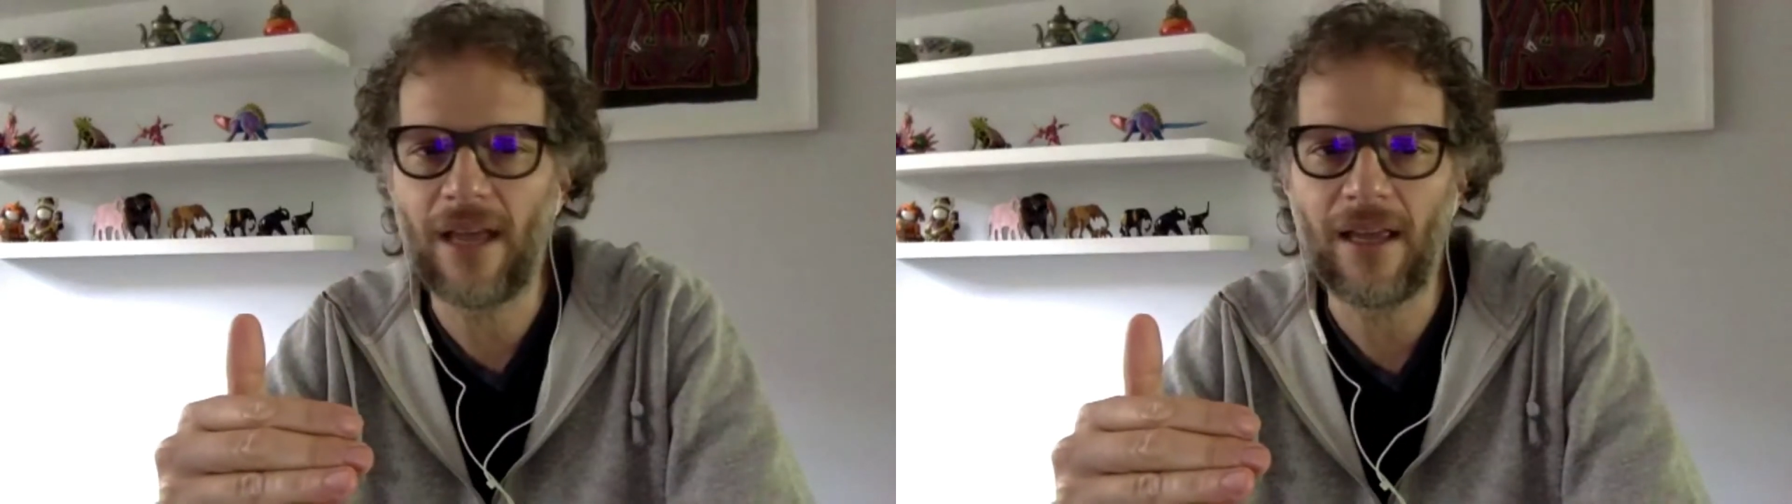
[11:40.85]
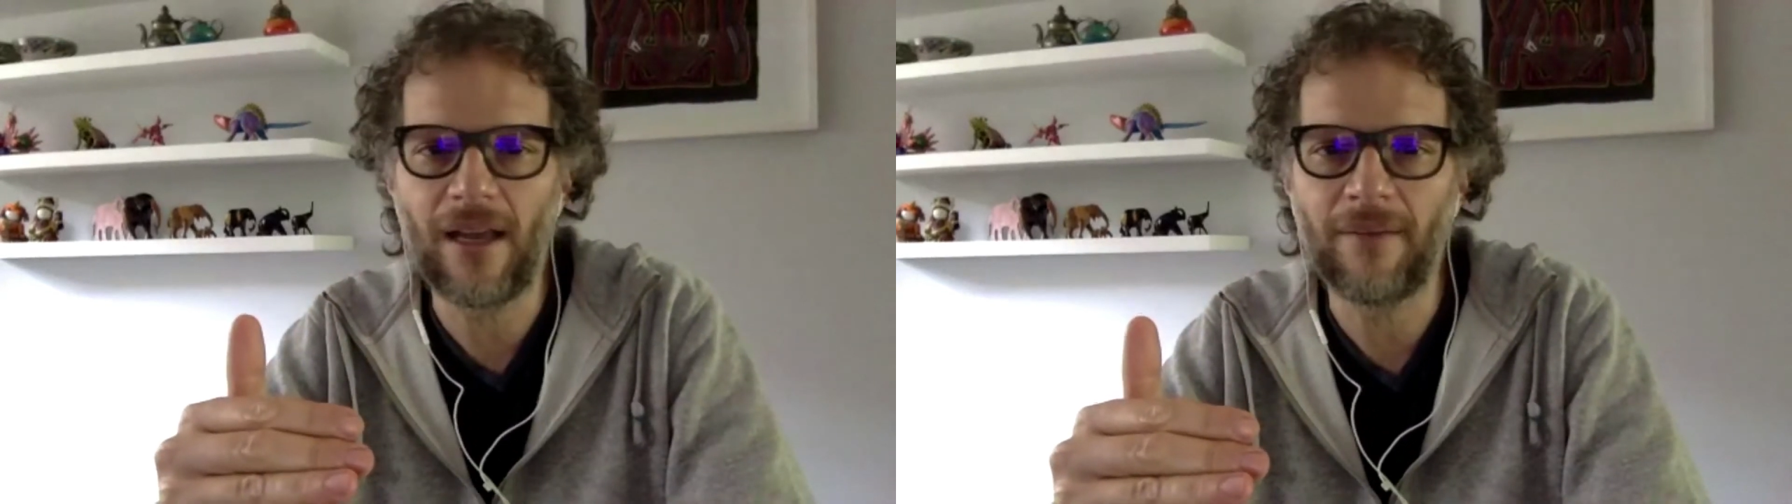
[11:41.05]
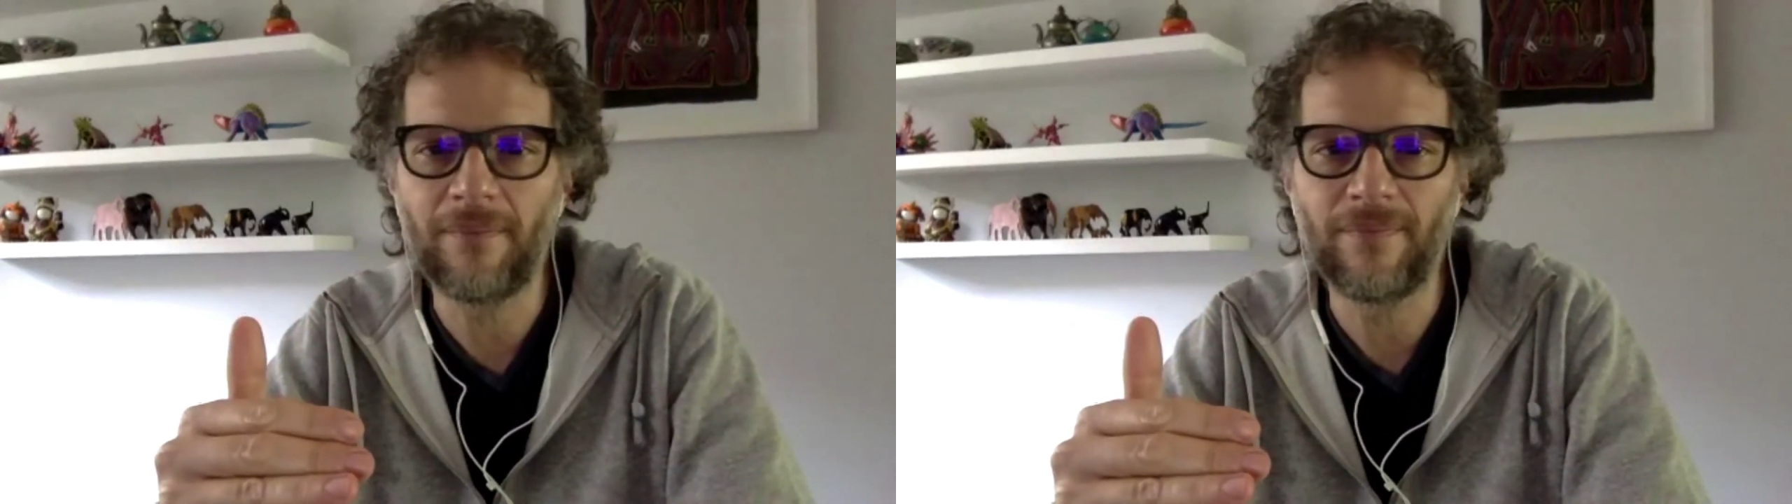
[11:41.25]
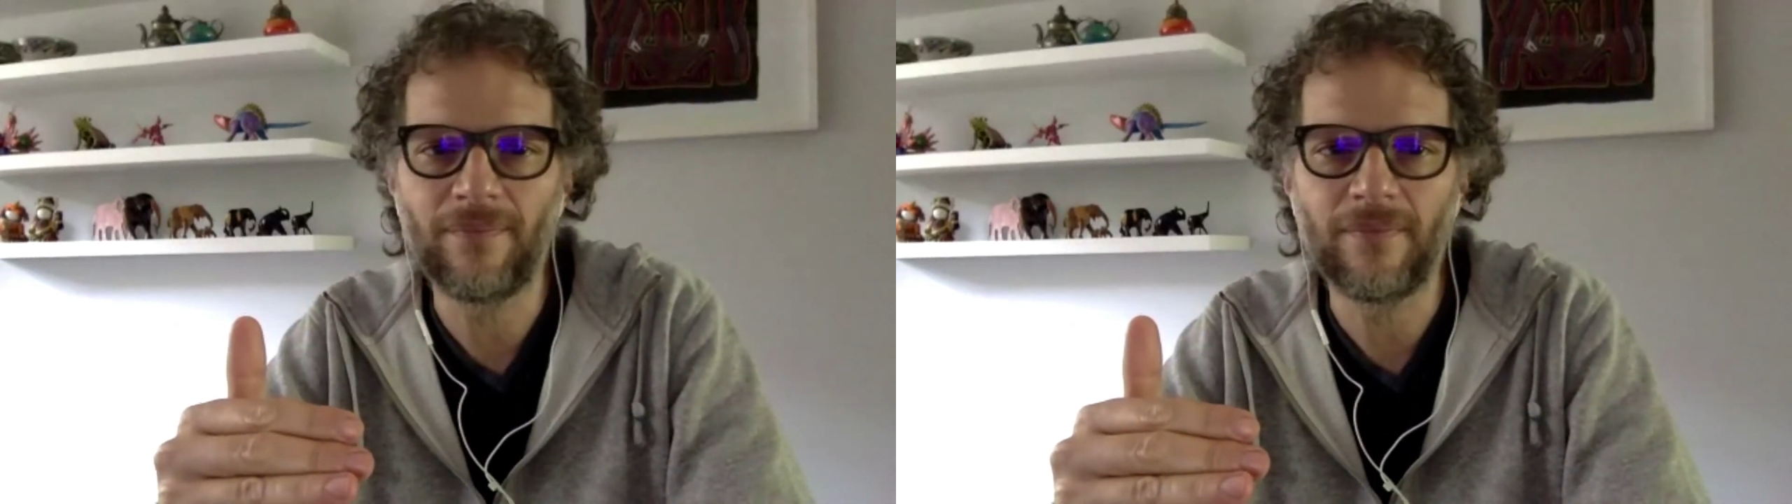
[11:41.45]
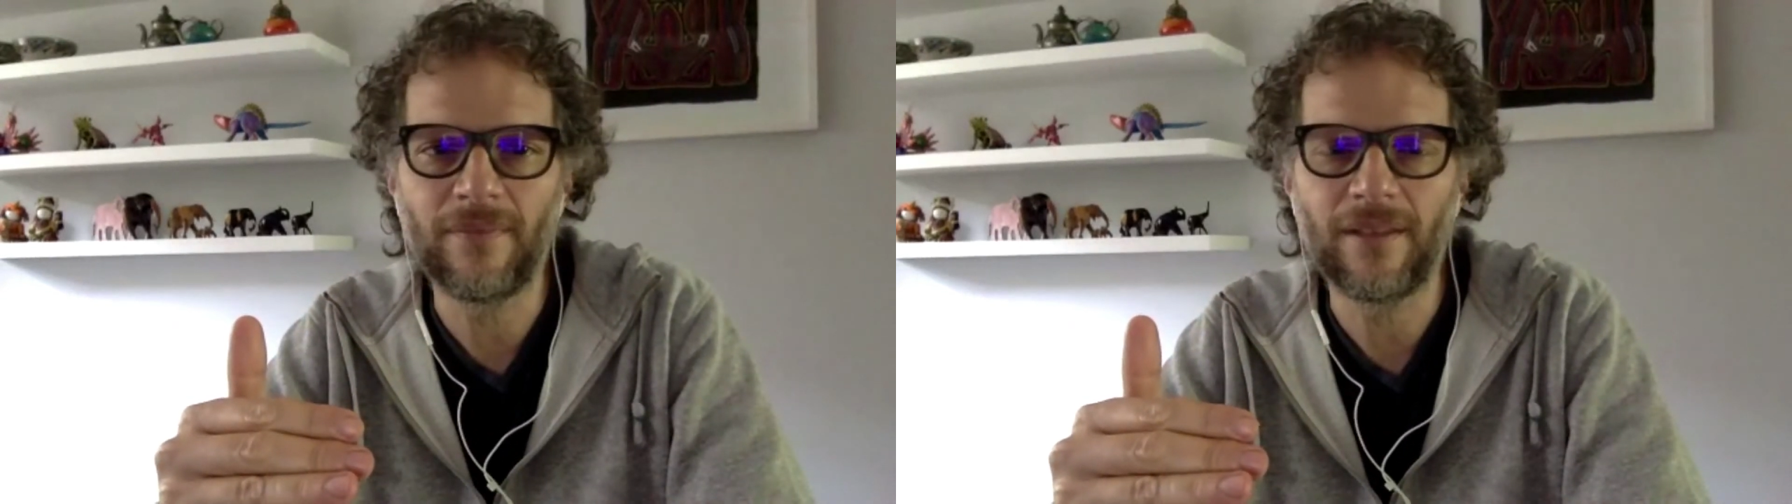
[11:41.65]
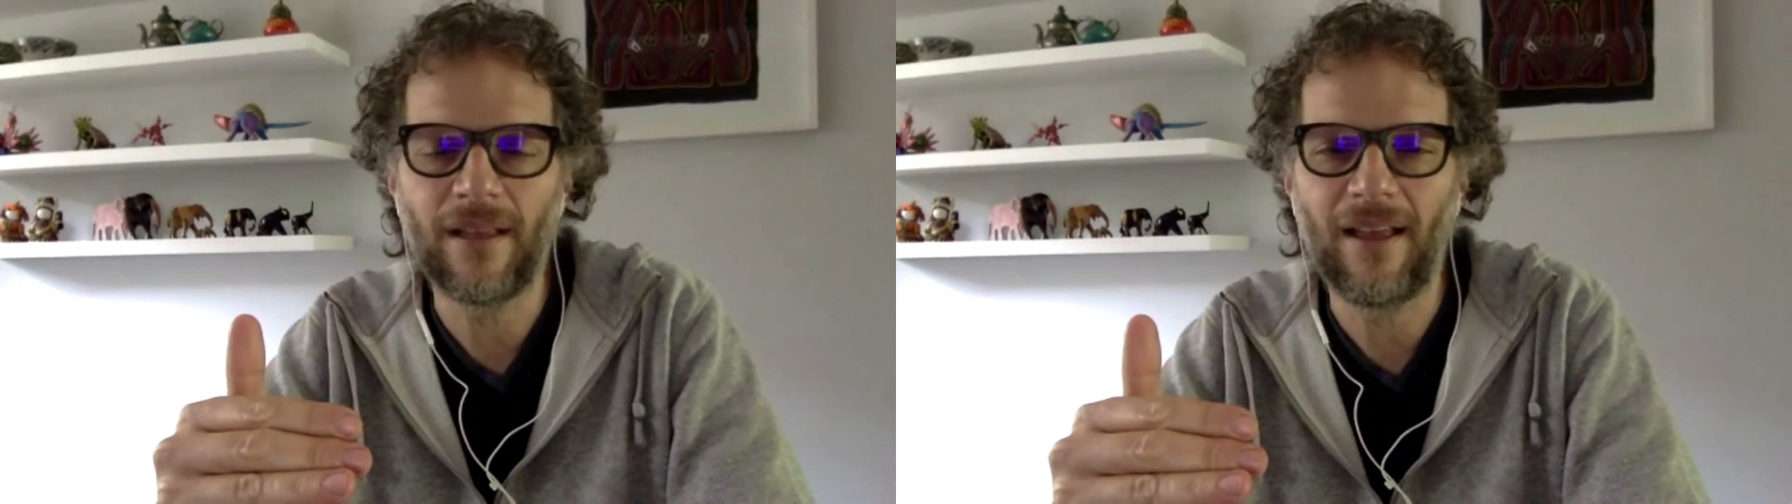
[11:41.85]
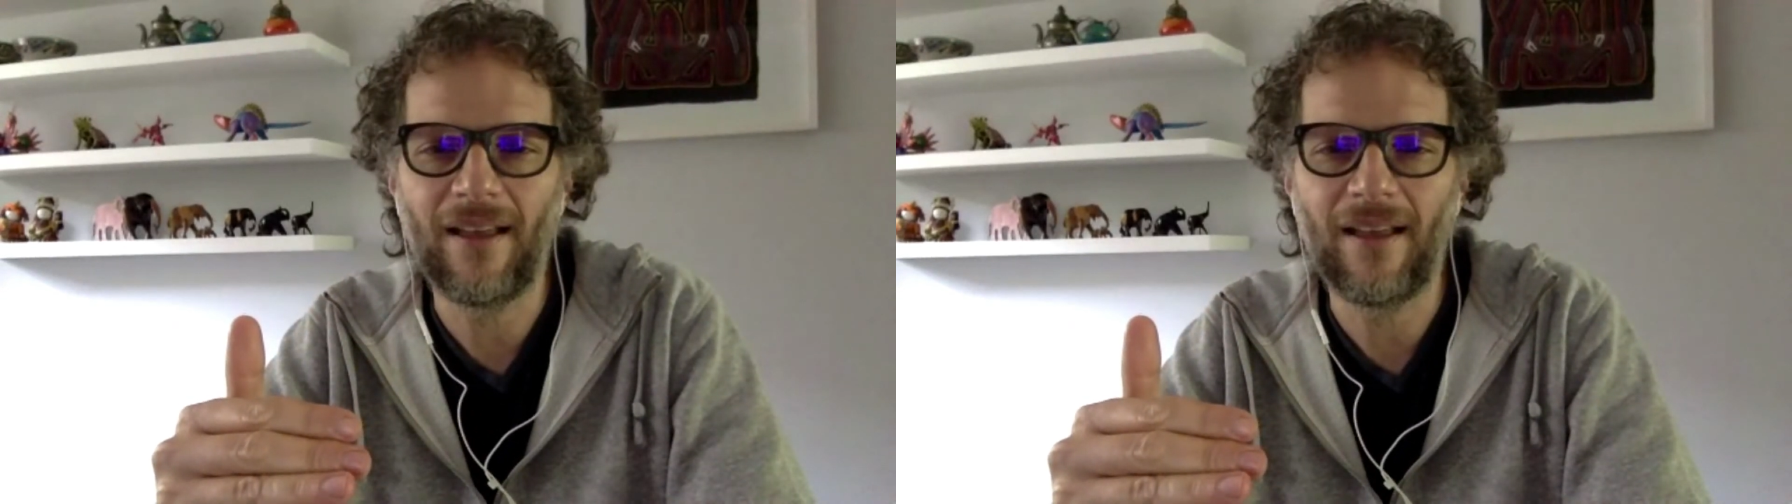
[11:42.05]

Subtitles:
am